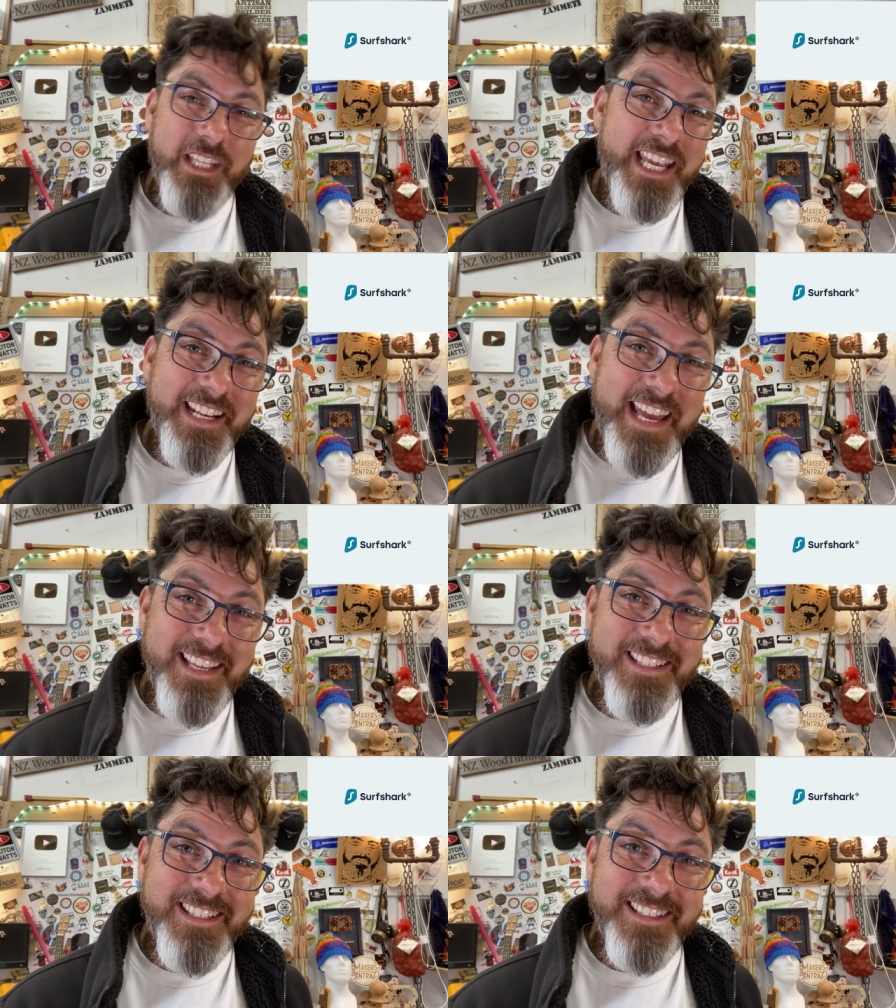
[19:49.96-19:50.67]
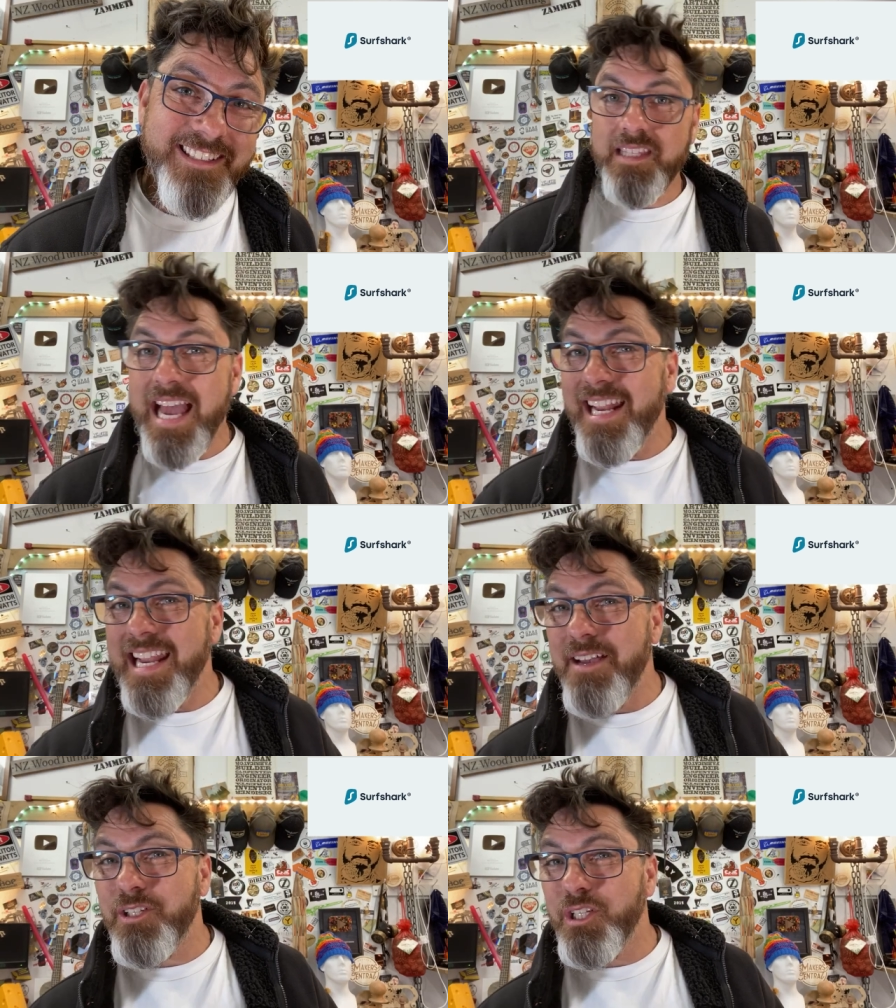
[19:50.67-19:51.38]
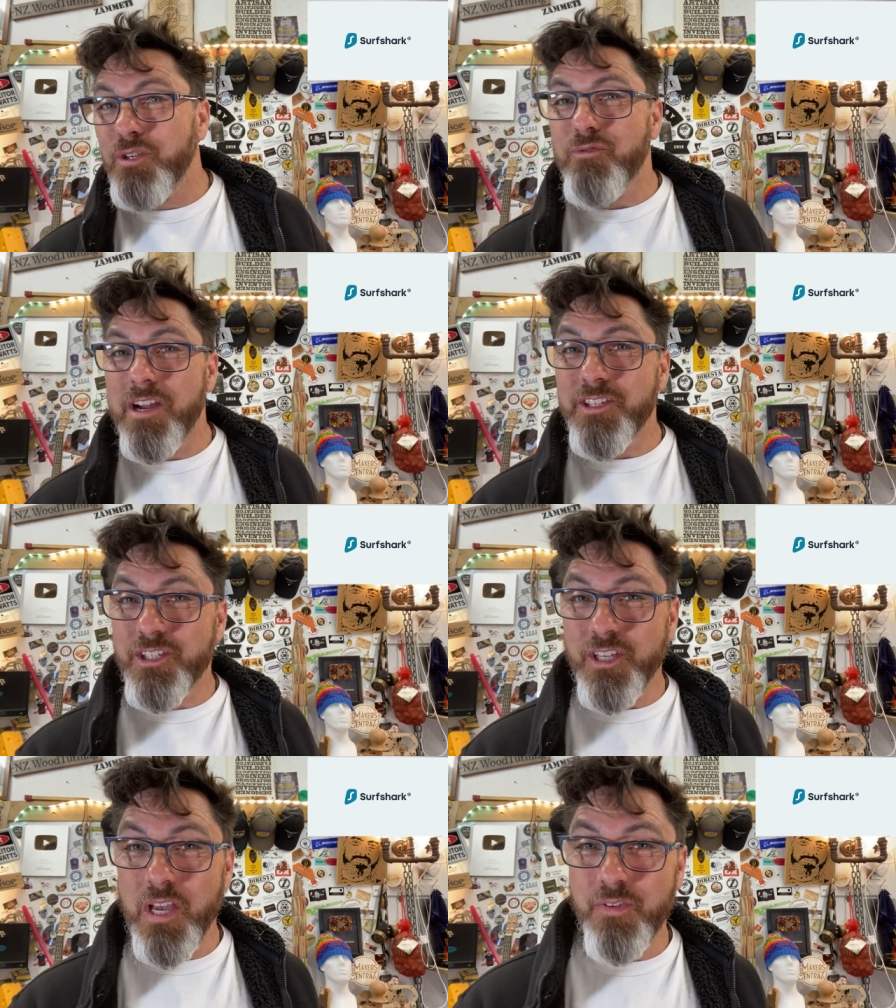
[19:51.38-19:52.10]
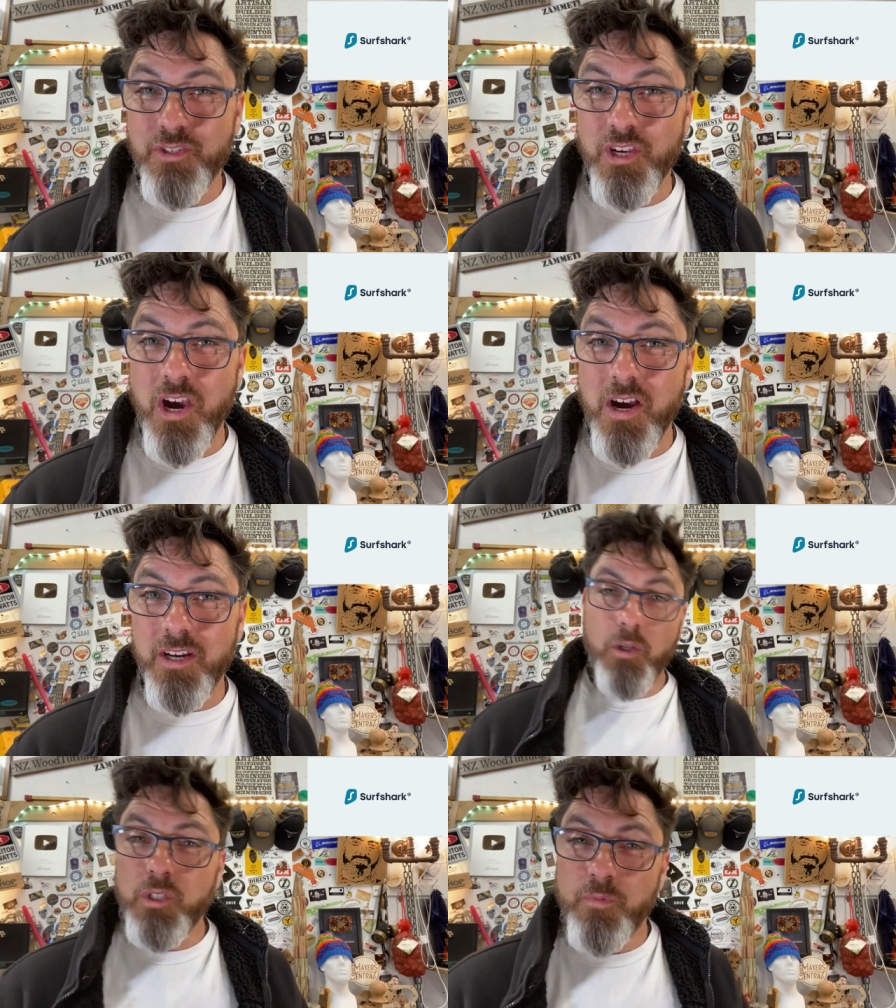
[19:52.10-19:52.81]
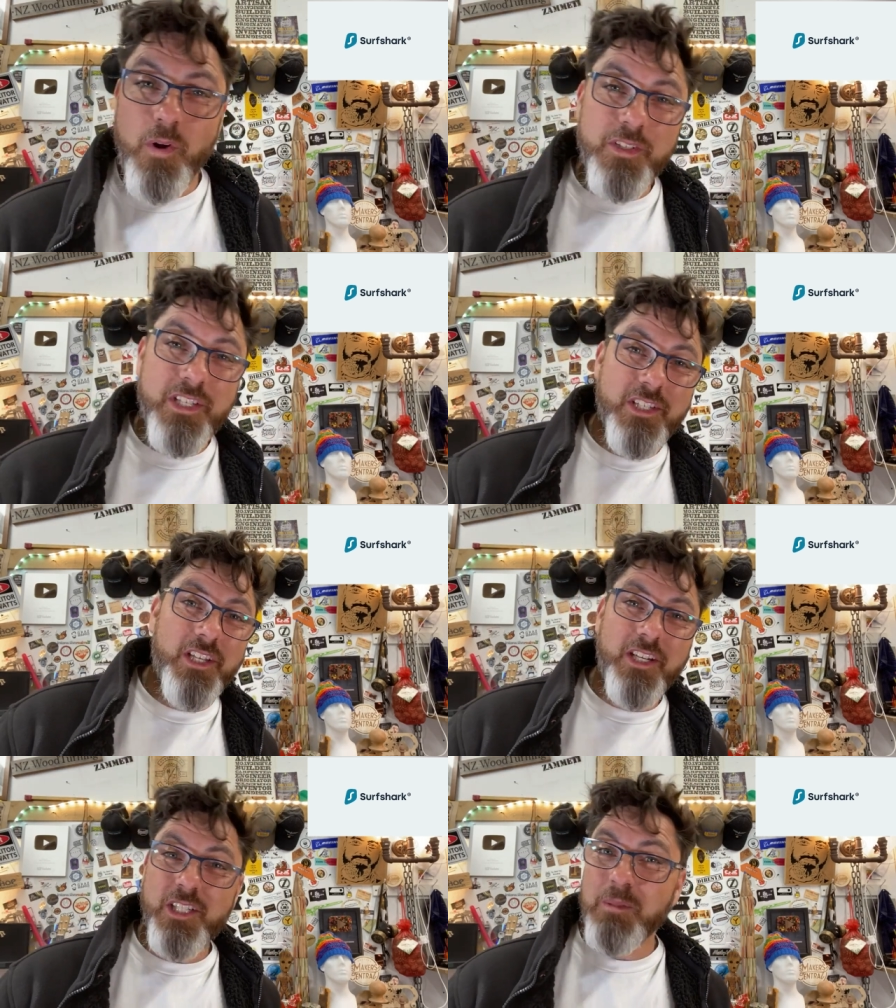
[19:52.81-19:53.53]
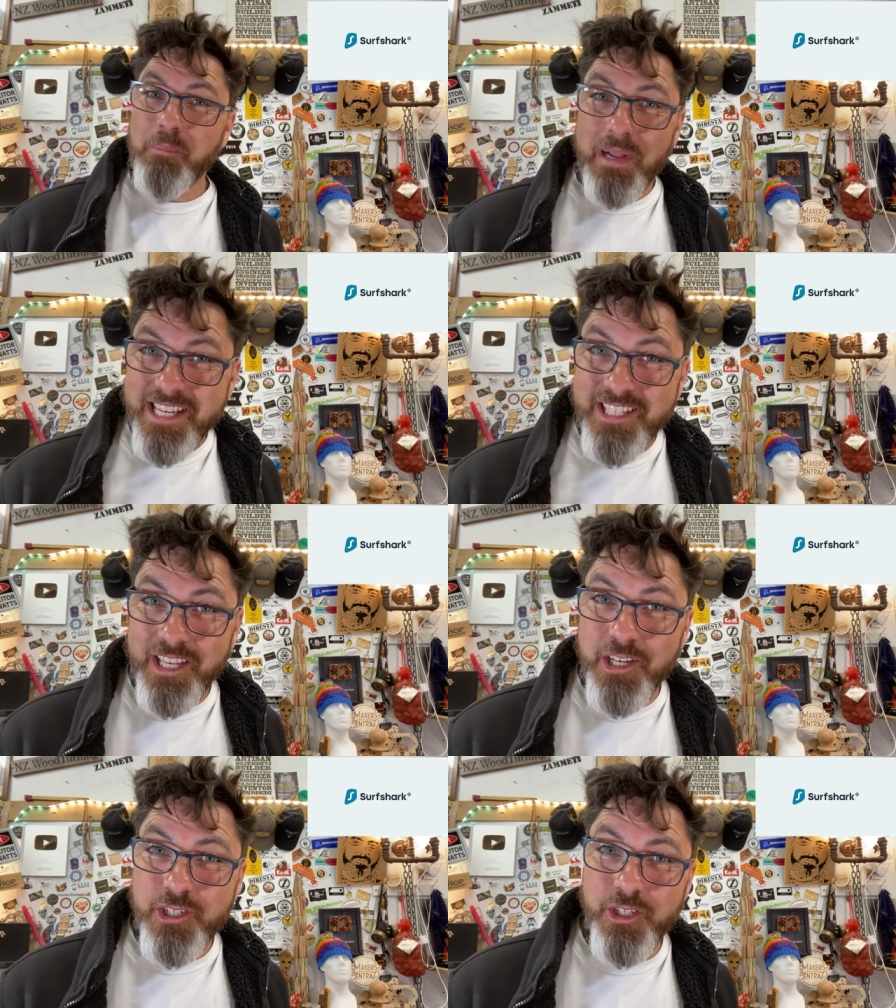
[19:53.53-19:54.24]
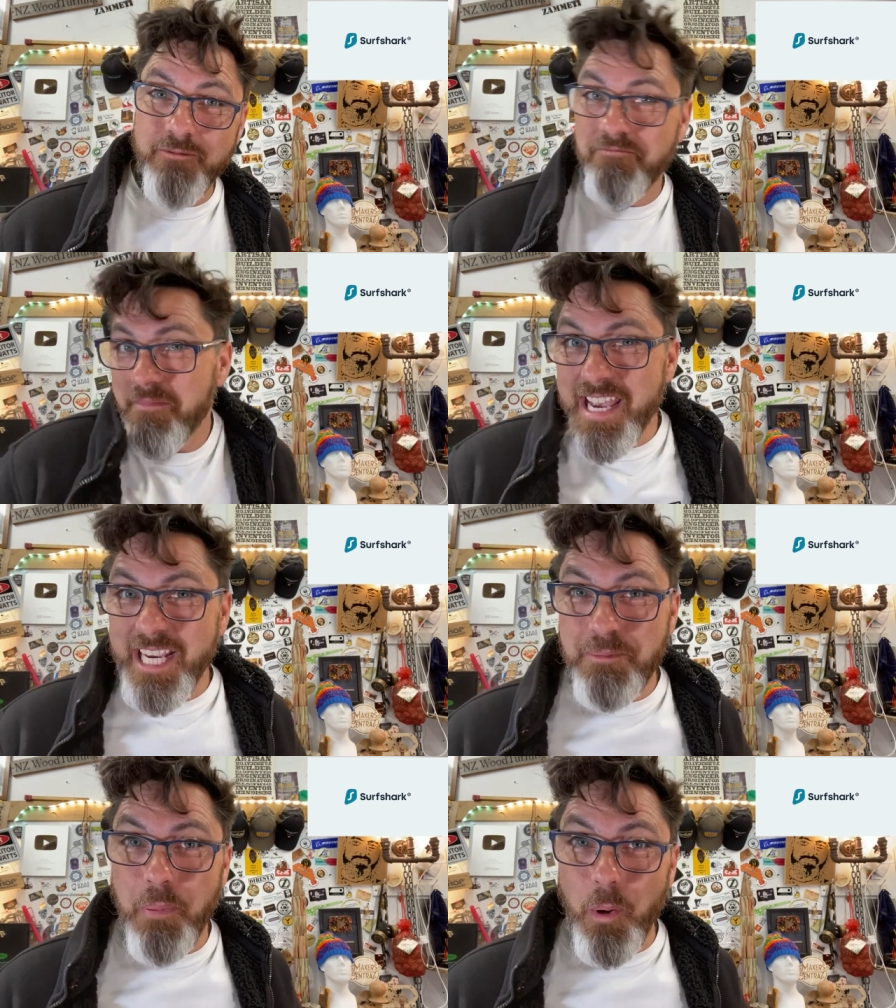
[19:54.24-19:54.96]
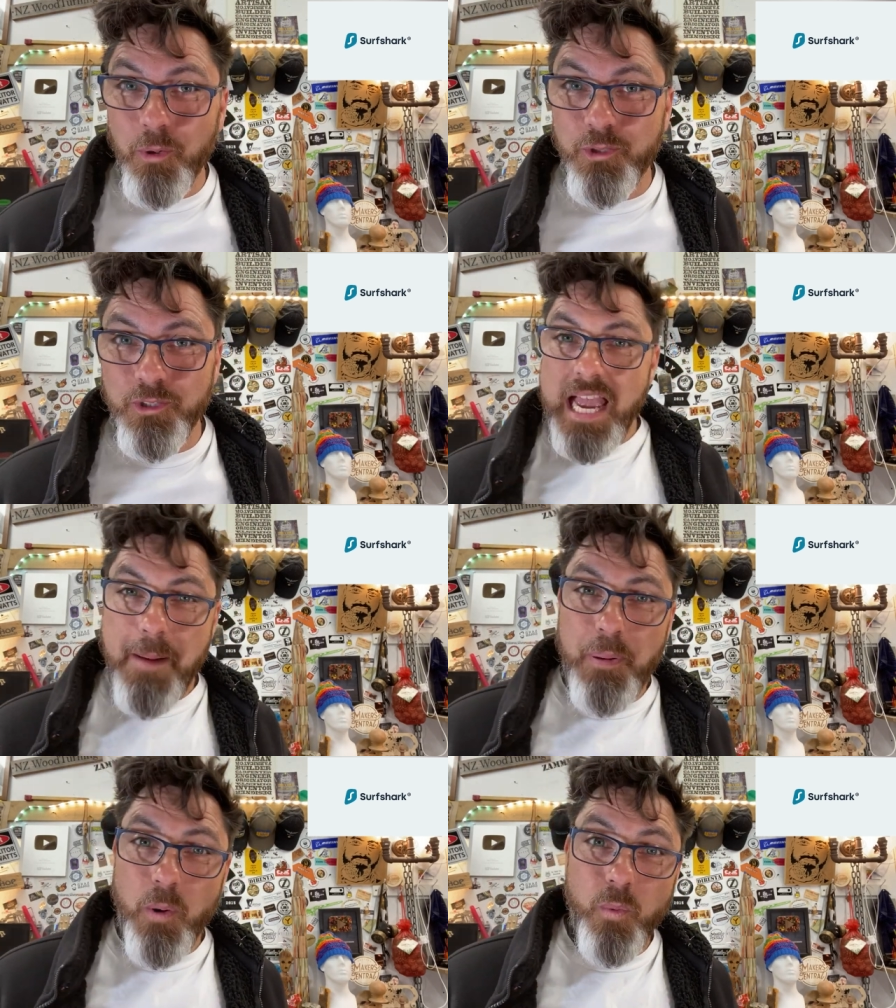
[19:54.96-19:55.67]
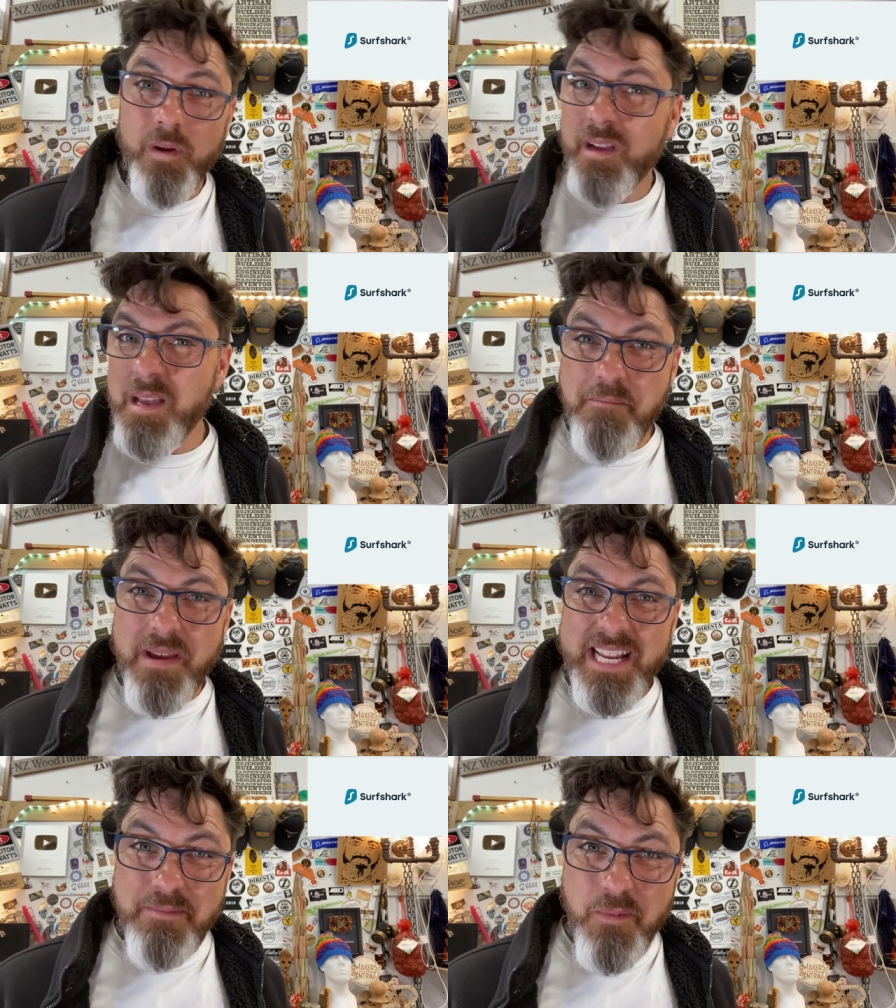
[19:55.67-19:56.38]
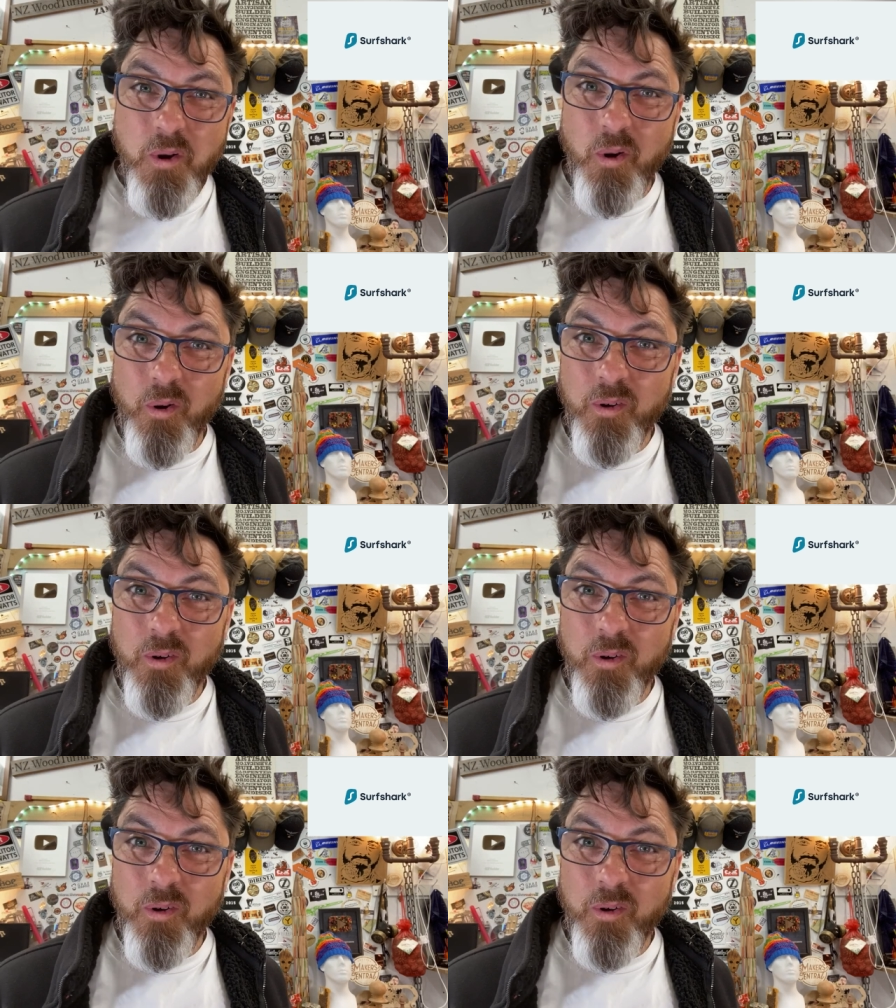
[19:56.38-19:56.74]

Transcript: DNS? That allows you to run Surfshark on devices such as PlayStation, Xbox, Apple, and many more.